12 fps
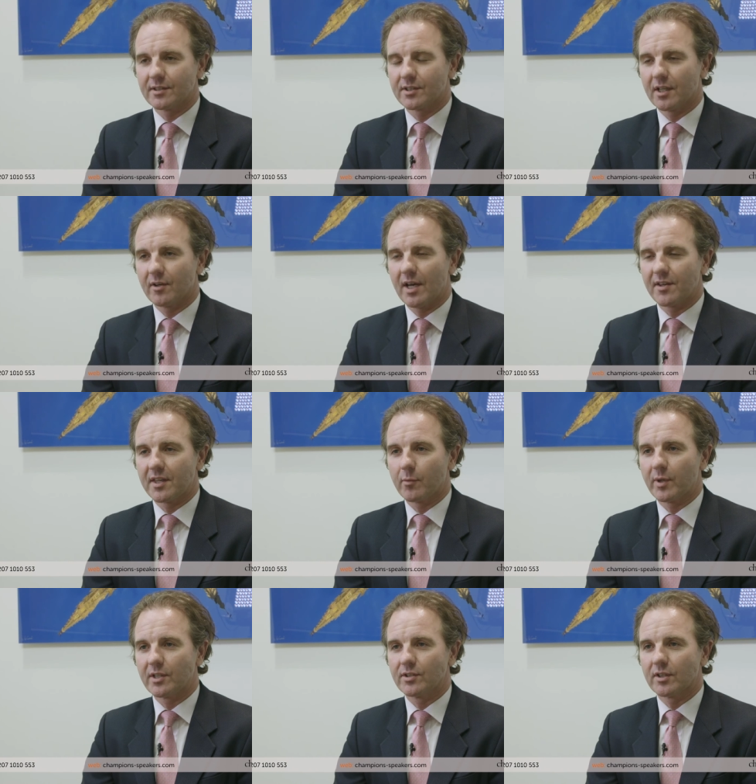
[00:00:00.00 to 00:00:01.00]
So anything
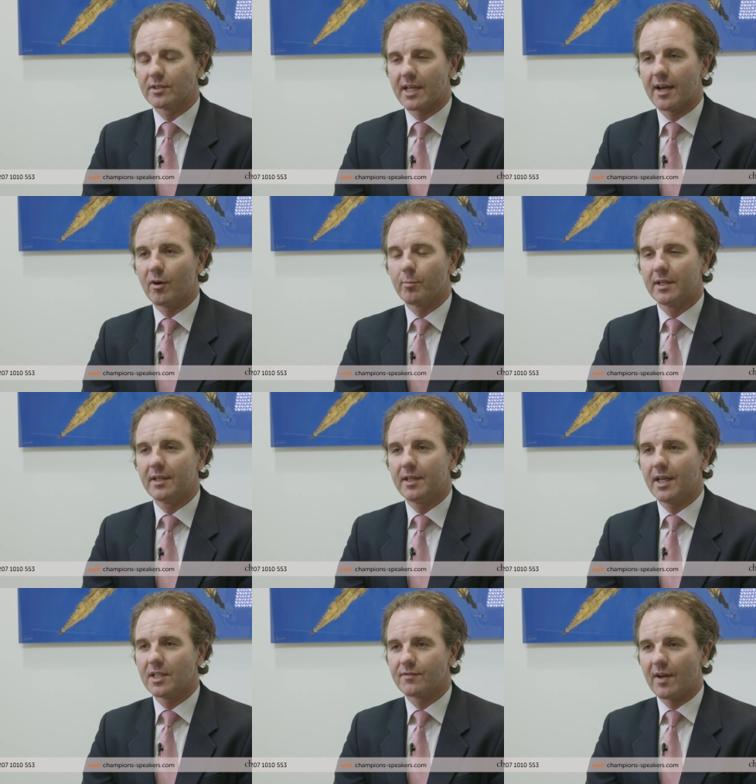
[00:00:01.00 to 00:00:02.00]
we can do to help
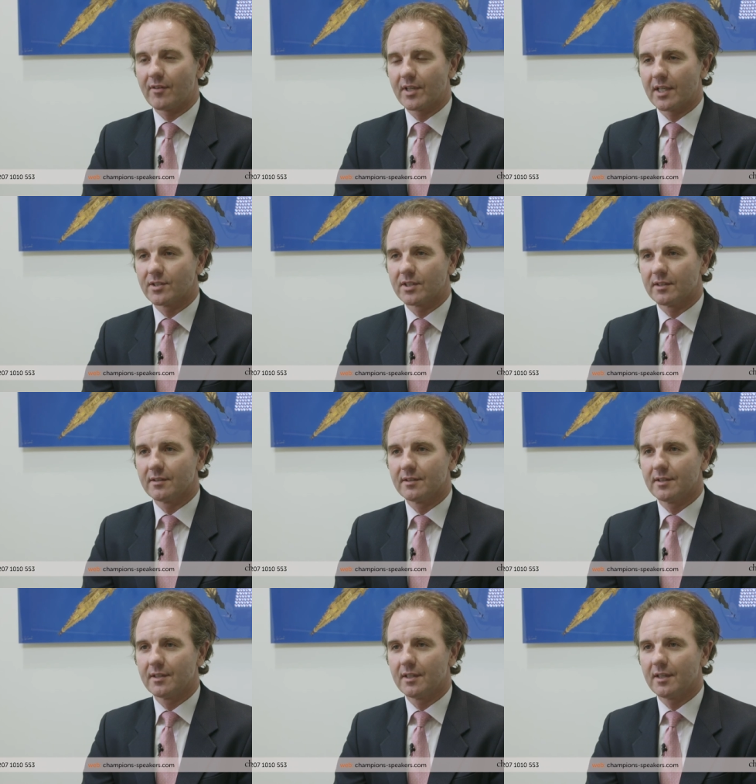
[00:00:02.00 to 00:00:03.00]
his foundation,
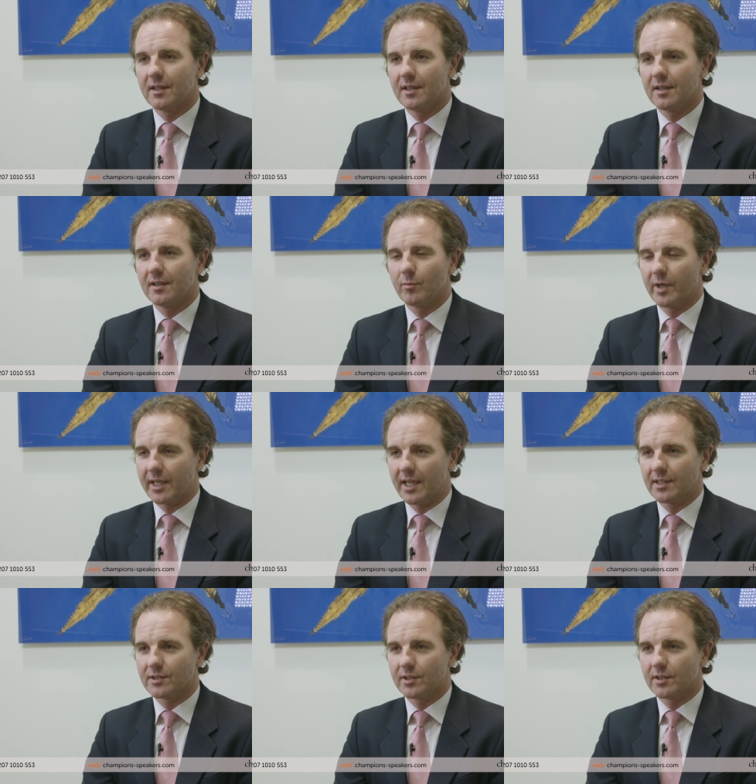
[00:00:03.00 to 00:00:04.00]
uh, we're
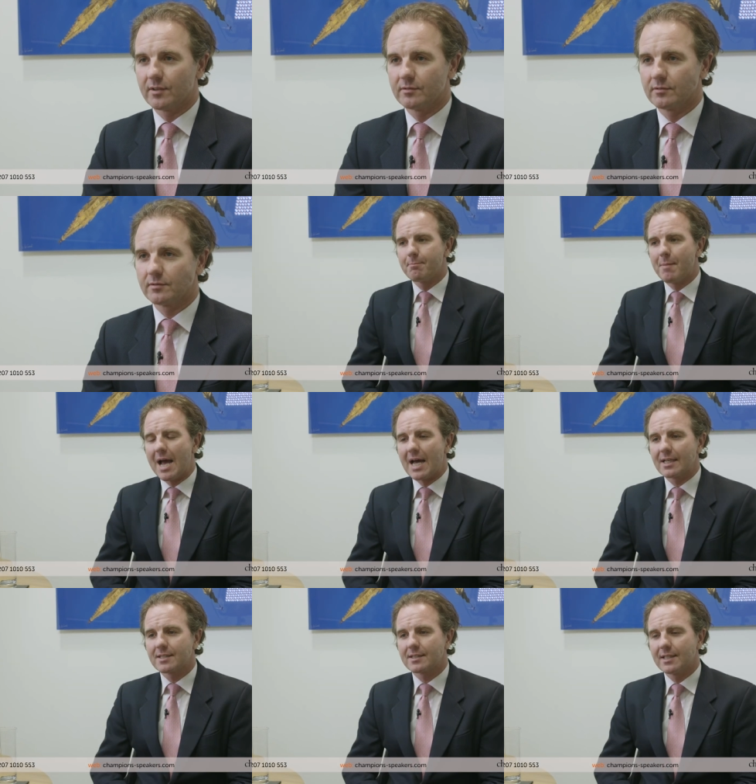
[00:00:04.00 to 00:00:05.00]
keen to do.
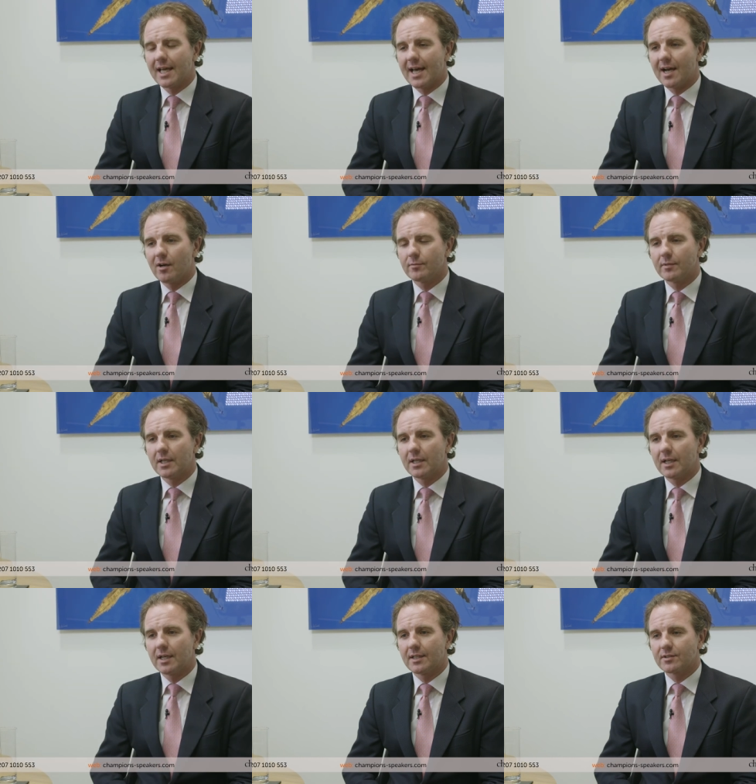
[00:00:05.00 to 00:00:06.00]
Matt now
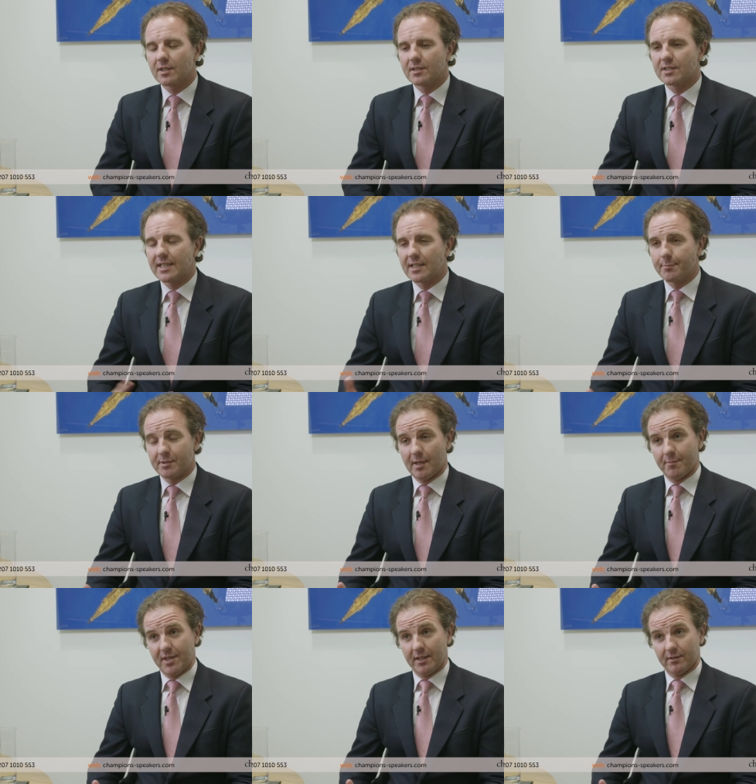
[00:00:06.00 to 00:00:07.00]
uh, has, has set up
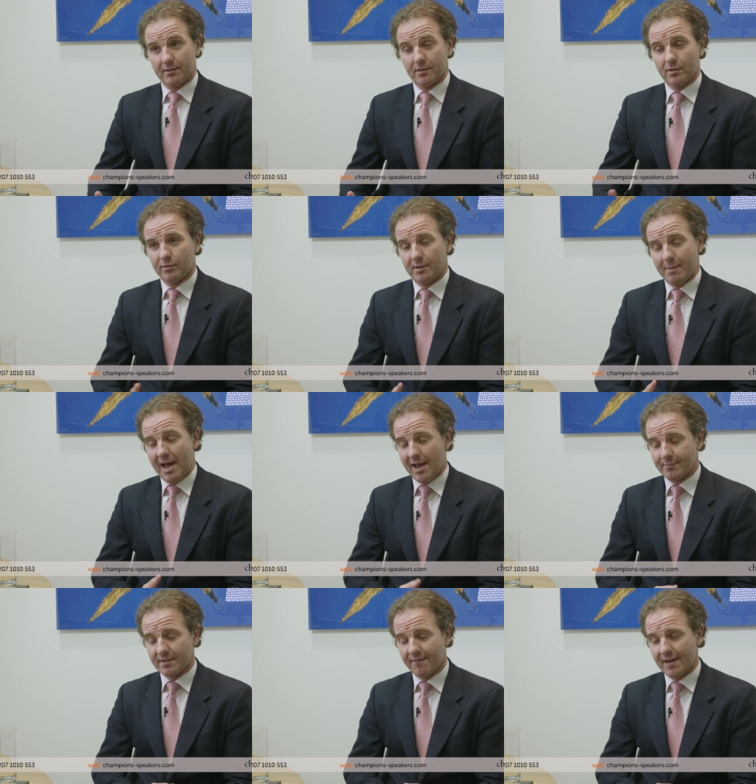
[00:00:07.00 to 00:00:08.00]
something called the Matt
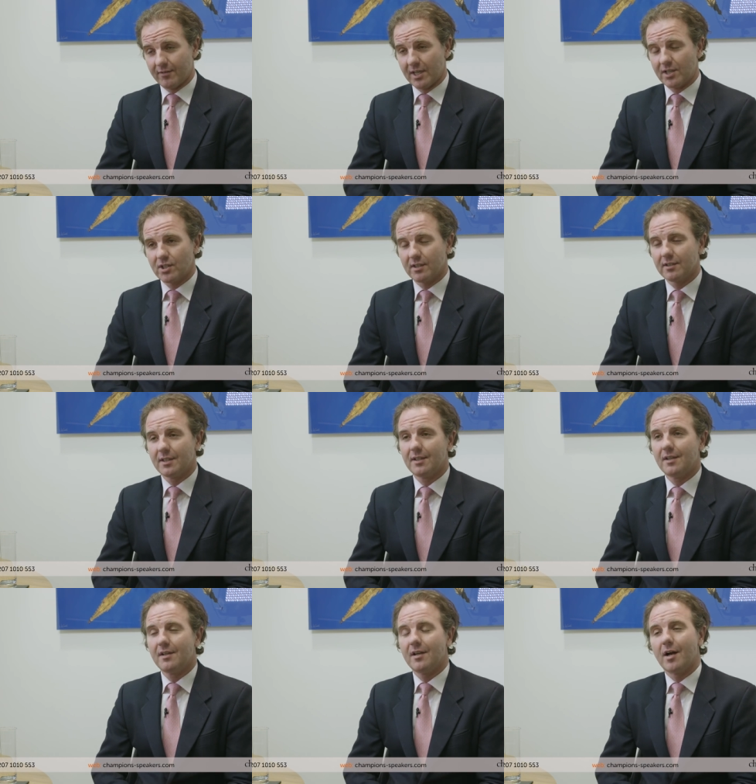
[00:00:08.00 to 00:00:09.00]
Hampson Foundation.
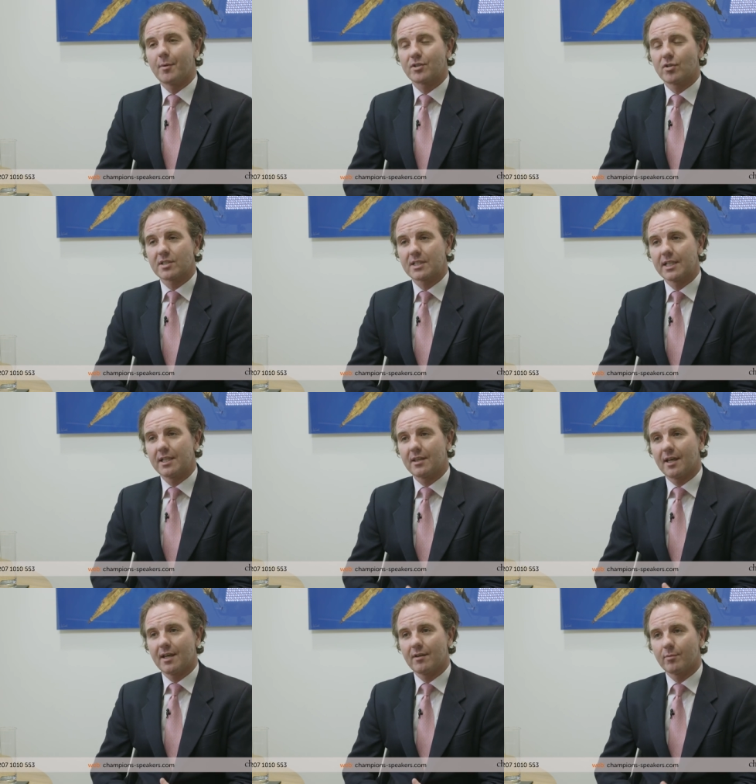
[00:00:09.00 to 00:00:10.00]
I'm a trustee
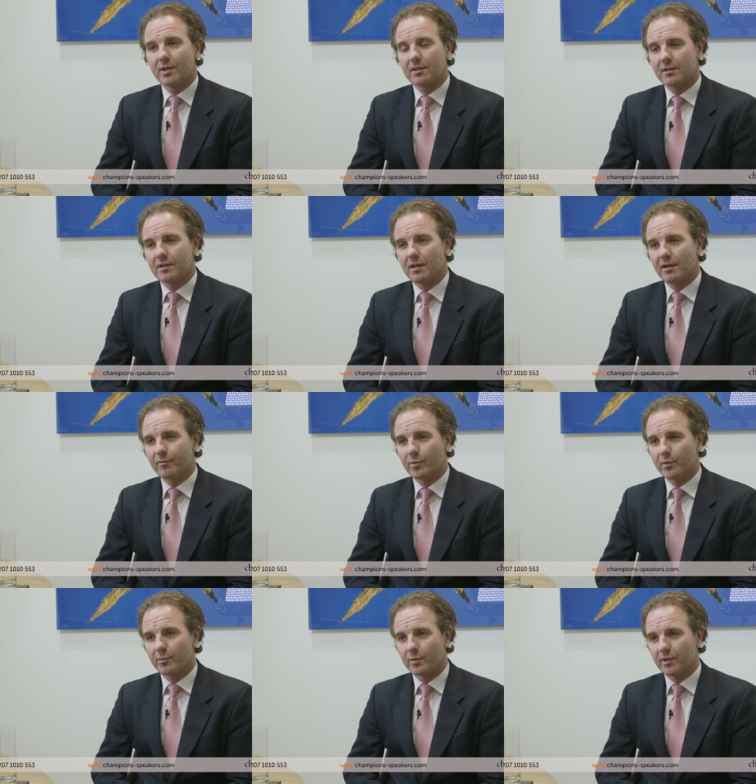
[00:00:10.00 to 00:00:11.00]
there with Clive
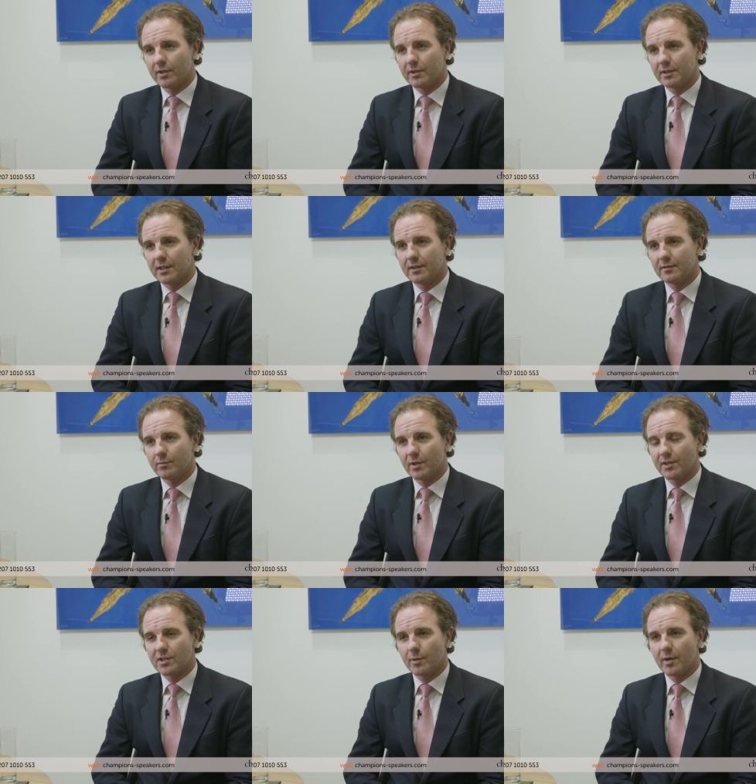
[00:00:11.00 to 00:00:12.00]
Woodward and, and one
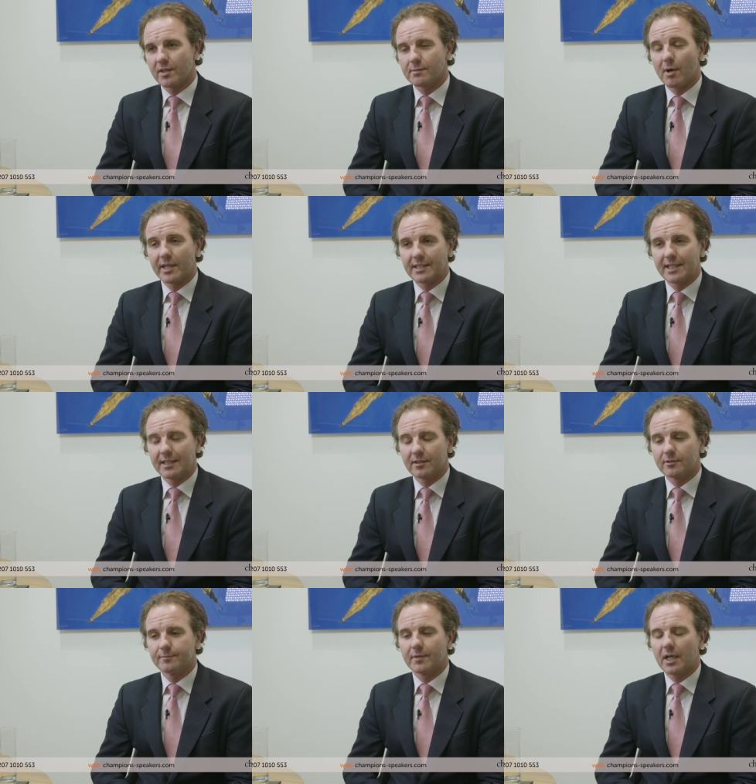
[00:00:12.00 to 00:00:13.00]
or two others, Mike Tindall.